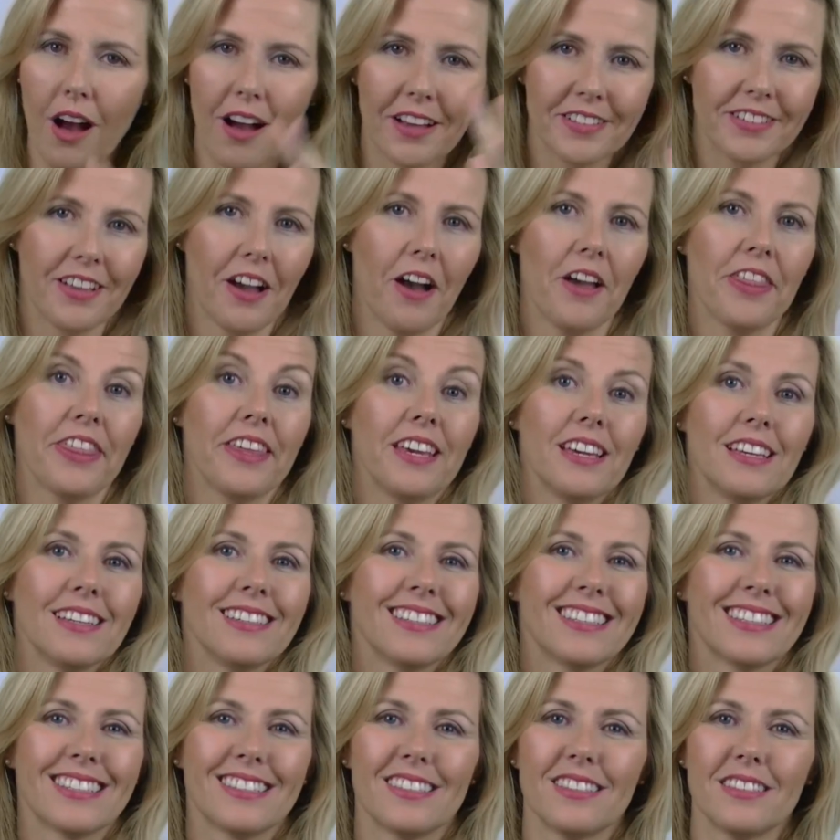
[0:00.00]
I think
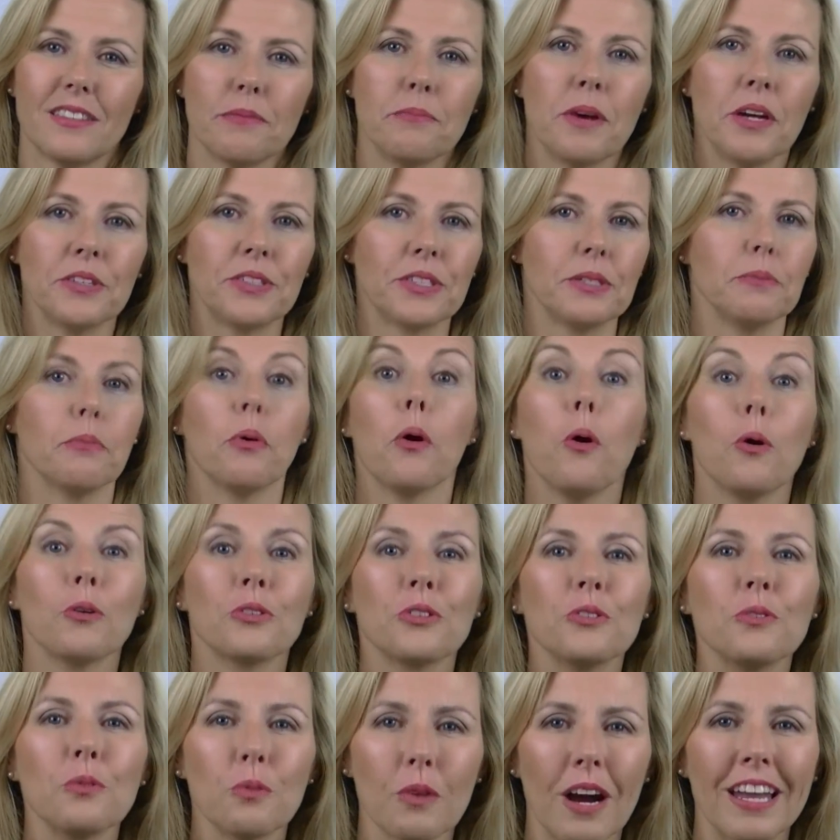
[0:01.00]
it's the most
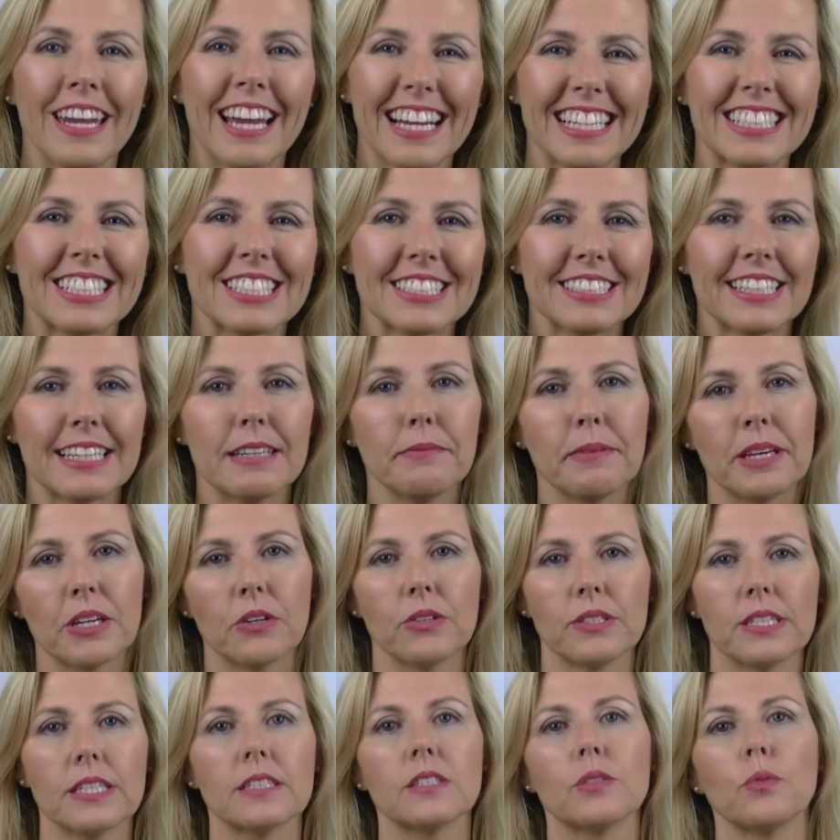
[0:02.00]
important one actually,
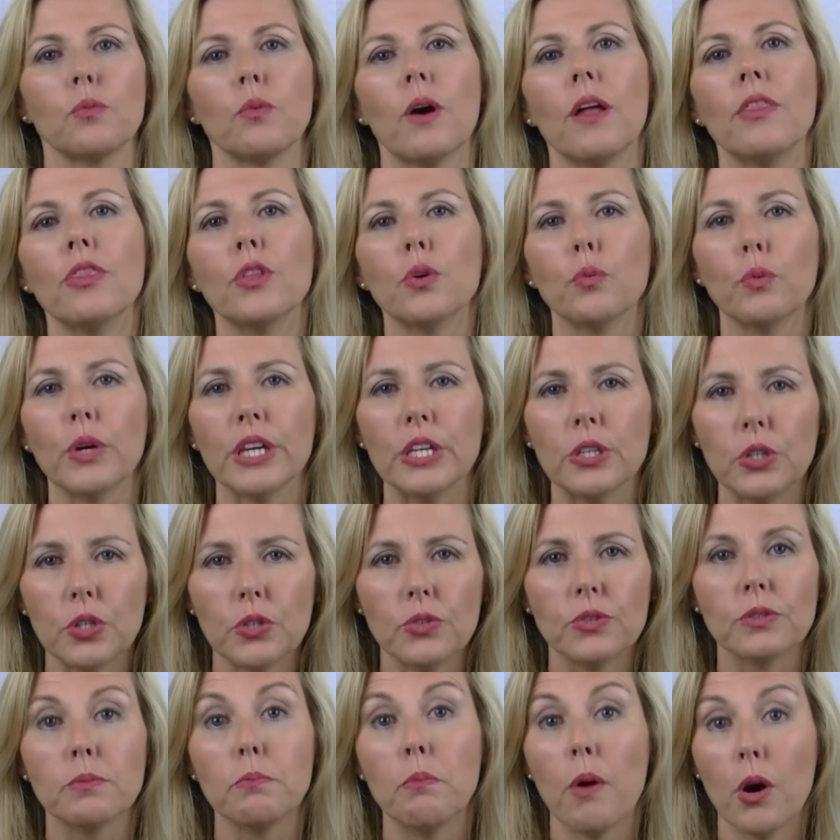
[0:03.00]
because it's the one that we
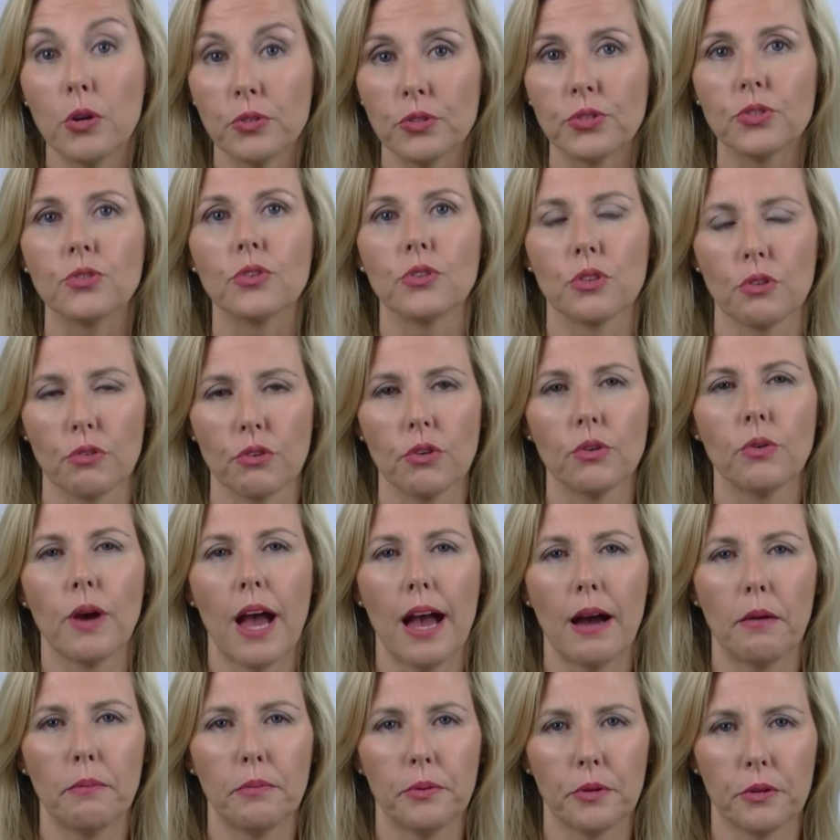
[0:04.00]
use most through
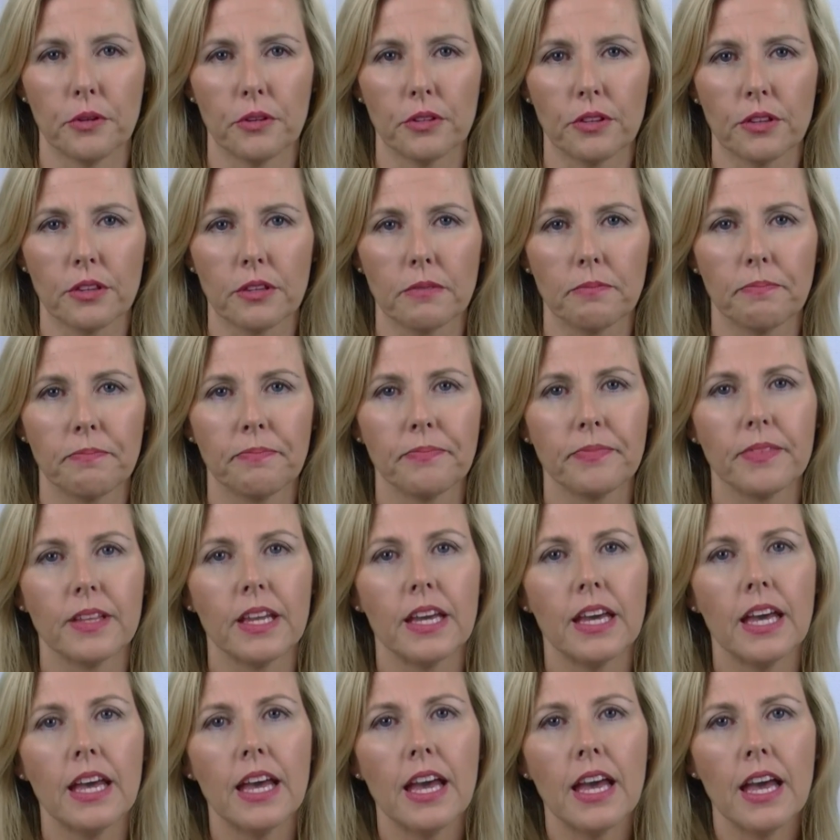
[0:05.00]
our birth.
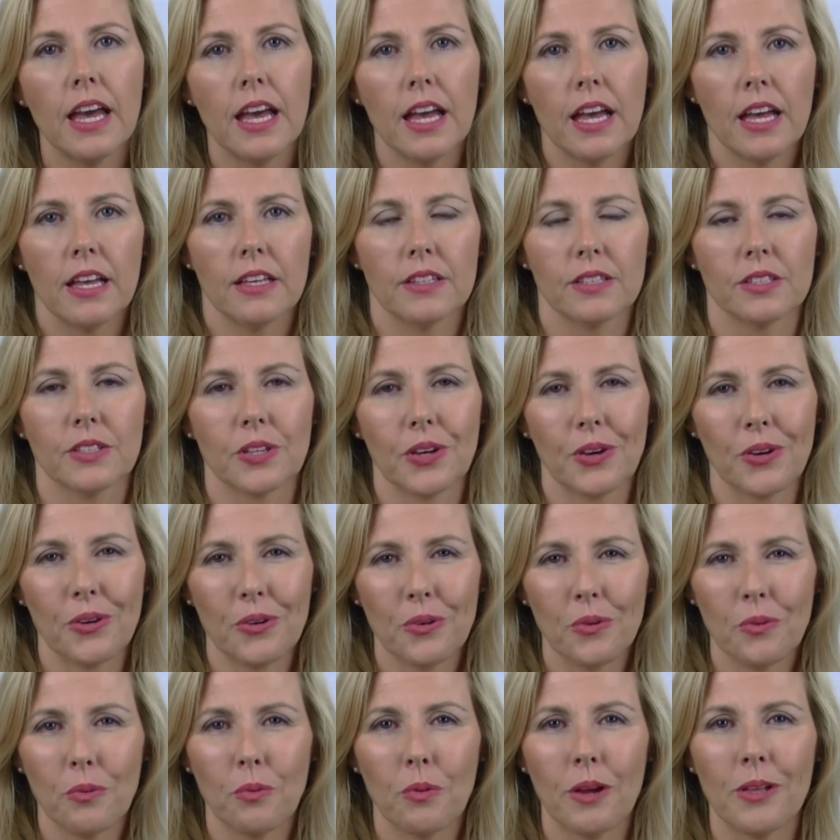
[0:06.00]

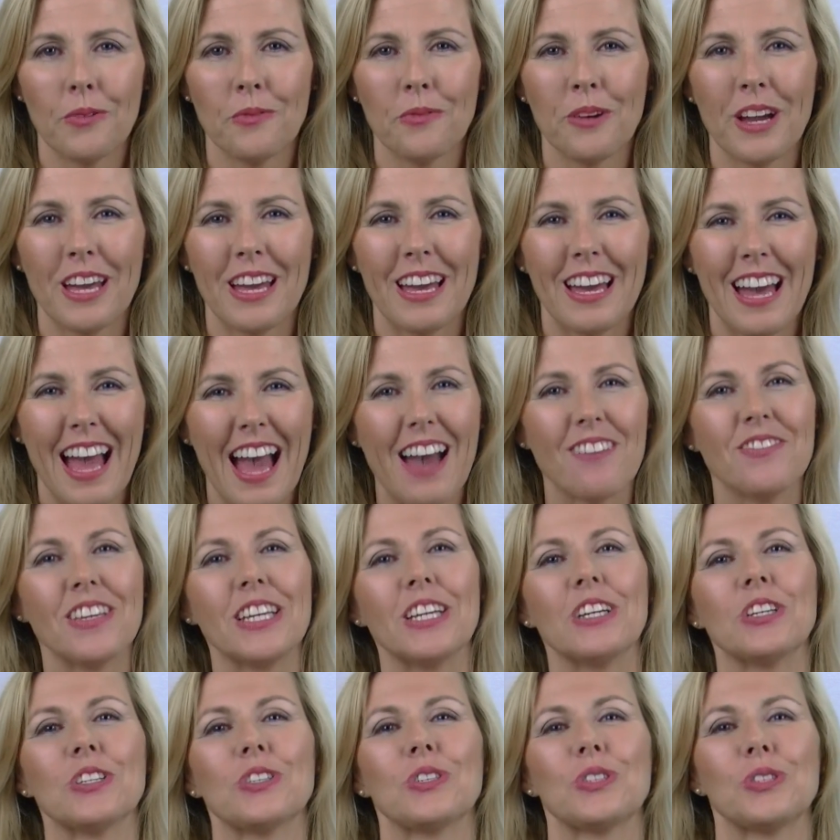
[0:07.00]
So when we're
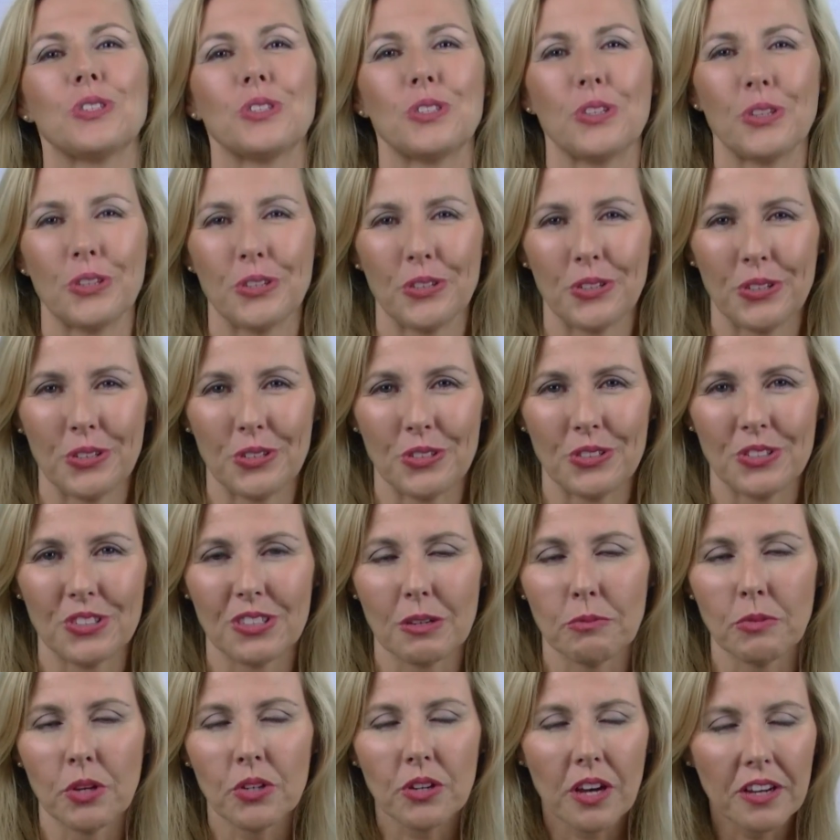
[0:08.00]
having a surge,
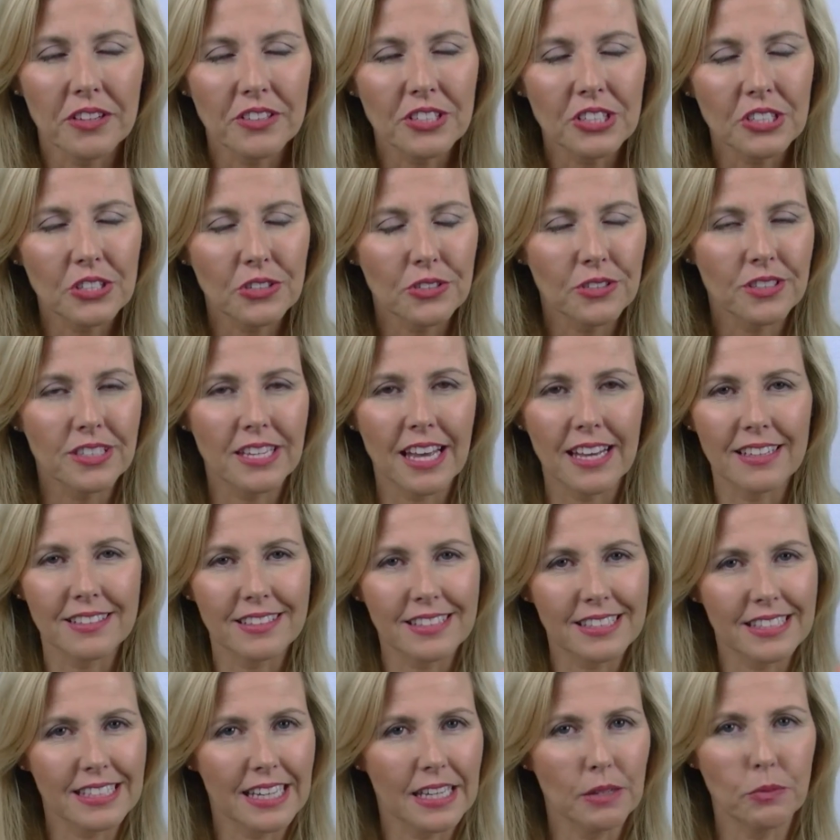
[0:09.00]
I'm not going to use that
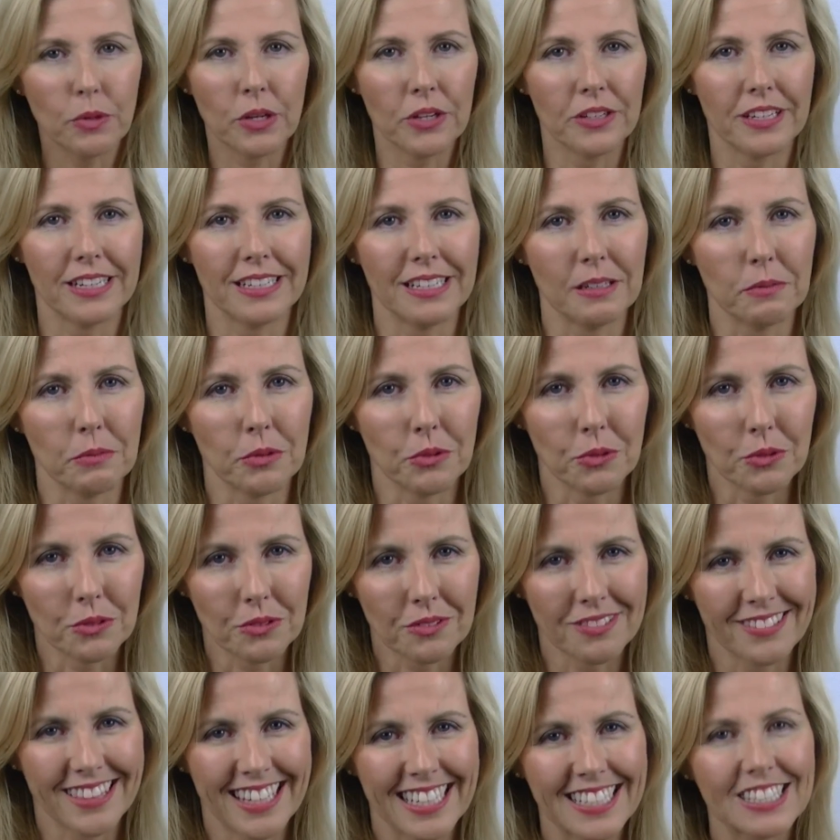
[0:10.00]
C word anymore.
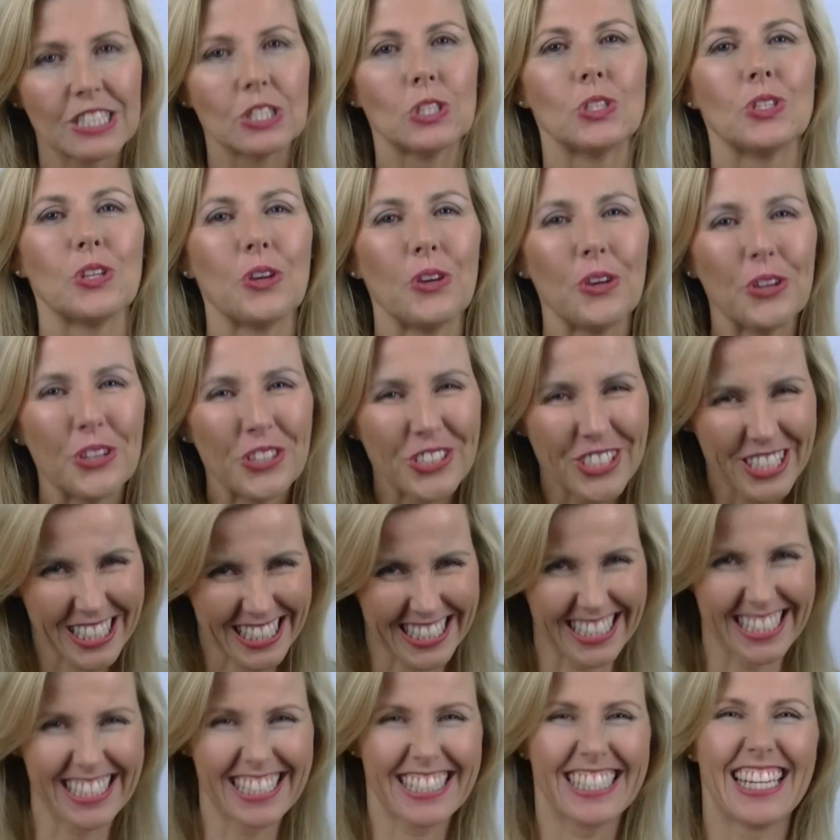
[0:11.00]
They're
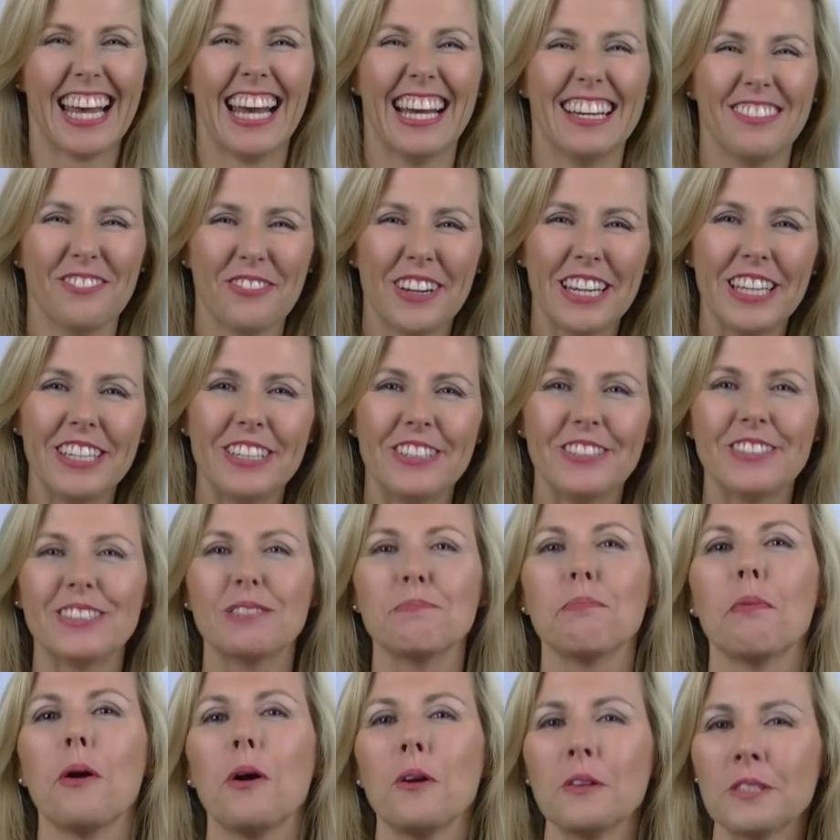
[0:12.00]
surges. We use
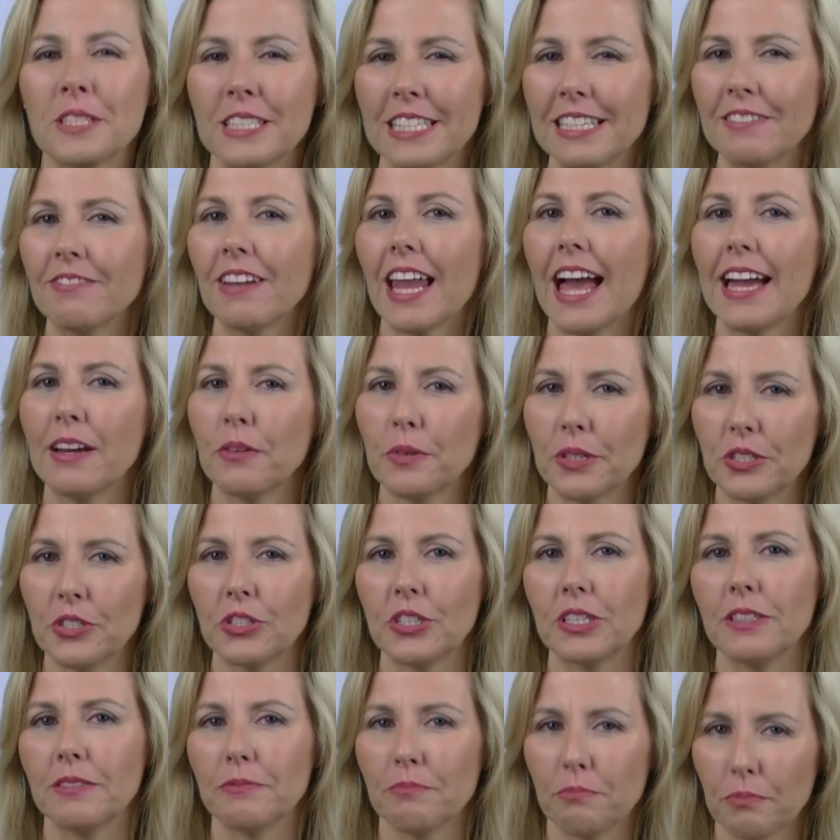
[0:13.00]
positive
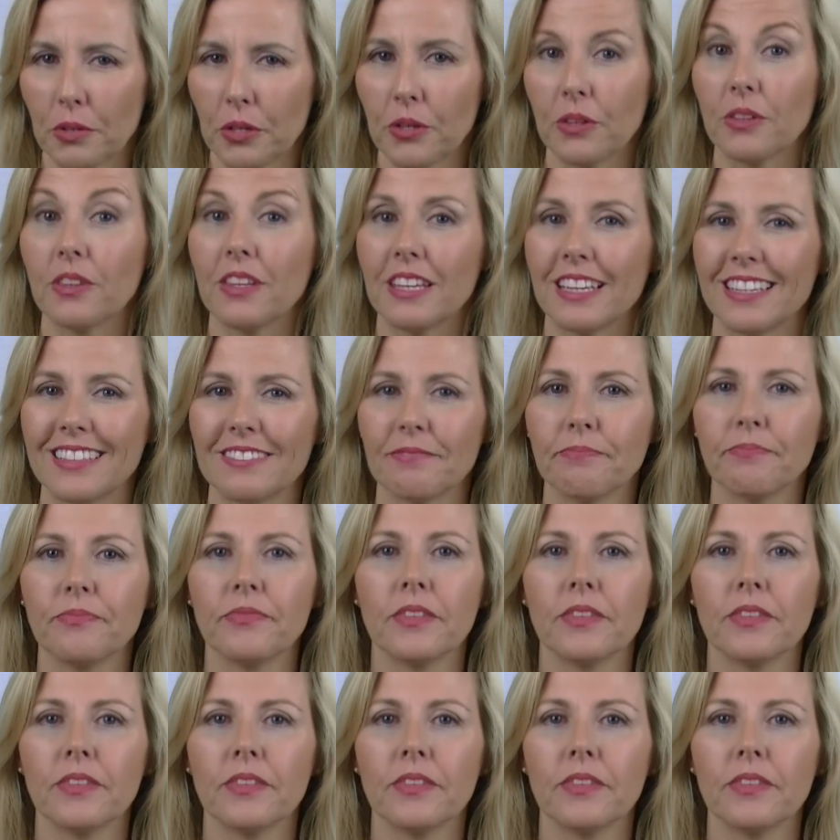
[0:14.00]
language in birthing.